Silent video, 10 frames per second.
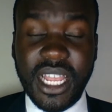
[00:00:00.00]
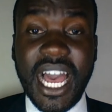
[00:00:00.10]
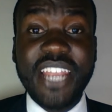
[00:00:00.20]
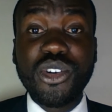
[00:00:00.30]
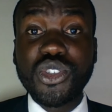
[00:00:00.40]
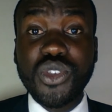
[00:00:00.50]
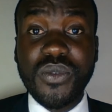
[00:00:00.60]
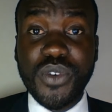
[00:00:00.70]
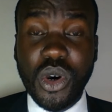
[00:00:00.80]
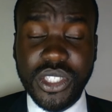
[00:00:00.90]
And also,
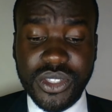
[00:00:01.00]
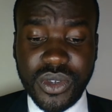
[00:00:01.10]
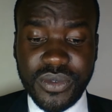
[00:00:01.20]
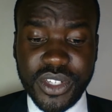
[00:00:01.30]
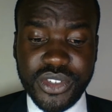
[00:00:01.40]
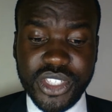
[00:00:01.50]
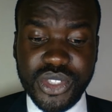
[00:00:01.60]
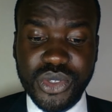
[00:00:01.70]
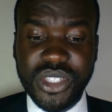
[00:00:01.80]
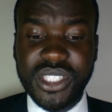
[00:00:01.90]
of course, of interest
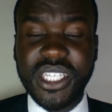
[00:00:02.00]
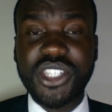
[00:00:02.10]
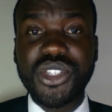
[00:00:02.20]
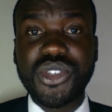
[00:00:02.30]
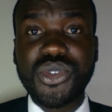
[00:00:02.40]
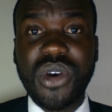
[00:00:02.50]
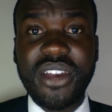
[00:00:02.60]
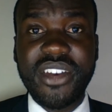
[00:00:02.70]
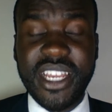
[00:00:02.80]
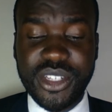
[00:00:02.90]
to you is Section
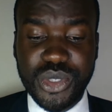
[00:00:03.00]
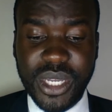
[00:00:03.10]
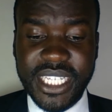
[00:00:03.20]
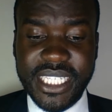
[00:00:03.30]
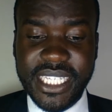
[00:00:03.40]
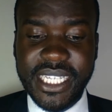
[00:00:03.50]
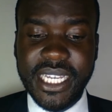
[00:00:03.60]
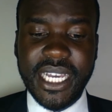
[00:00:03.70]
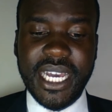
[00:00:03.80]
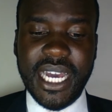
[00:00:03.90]
220,
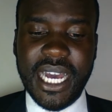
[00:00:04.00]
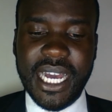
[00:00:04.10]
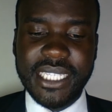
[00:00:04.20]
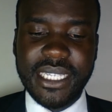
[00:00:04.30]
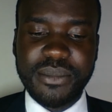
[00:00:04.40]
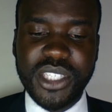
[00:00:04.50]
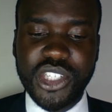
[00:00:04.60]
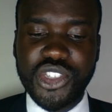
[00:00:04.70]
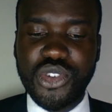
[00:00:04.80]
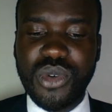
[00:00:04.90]

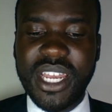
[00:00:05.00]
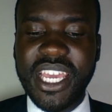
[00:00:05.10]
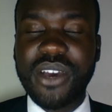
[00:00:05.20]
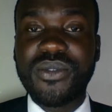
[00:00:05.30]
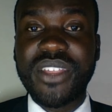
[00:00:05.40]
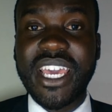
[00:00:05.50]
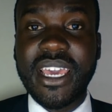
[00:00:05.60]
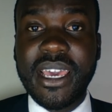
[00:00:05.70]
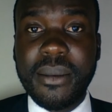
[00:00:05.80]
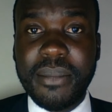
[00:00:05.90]
subsection 1A of the
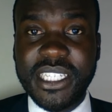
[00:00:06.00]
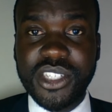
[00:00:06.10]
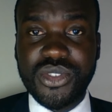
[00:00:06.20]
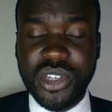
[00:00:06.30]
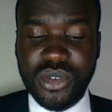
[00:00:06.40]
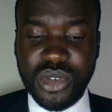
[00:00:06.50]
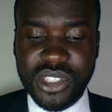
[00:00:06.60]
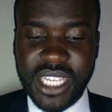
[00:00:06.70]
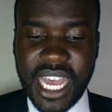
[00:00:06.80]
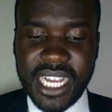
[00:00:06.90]
Magistrate
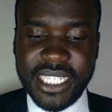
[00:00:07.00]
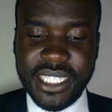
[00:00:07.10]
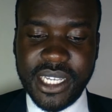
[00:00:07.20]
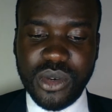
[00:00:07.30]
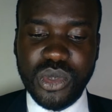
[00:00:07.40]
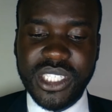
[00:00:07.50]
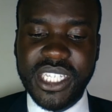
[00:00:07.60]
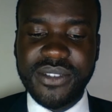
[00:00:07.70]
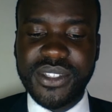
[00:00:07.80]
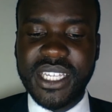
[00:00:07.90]
Courts Act, which
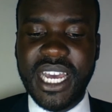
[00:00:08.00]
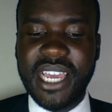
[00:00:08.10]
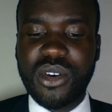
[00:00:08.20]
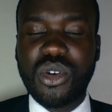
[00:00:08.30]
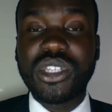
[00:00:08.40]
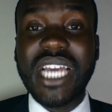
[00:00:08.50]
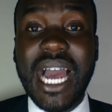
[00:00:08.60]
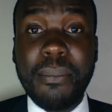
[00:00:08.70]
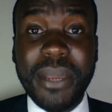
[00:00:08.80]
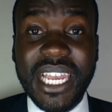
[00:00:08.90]
gives the High Court
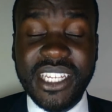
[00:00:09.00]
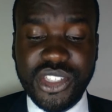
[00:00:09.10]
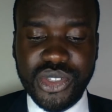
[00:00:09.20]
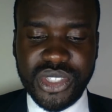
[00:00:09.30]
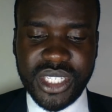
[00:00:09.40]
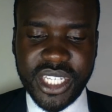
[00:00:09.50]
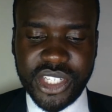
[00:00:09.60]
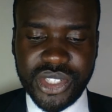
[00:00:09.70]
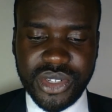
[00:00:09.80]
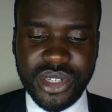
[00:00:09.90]
appellant
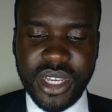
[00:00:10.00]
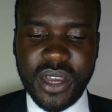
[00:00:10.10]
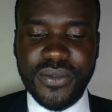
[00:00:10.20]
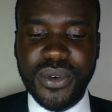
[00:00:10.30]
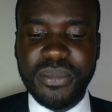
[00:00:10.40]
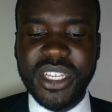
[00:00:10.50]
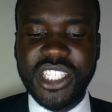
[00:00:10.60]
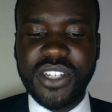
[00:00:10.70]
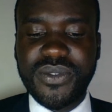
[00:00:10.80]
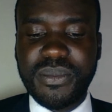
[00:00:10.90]
jurisdiction from the
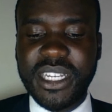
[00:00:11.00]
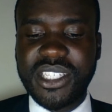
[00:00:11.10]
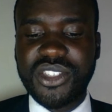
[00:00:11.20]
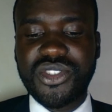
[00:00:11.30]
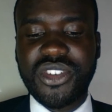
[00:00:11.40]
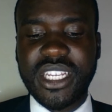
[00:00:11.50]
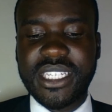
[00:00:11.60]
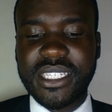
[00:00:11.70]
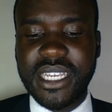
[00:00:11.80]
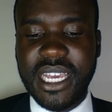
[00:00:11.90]
Chief Magistrate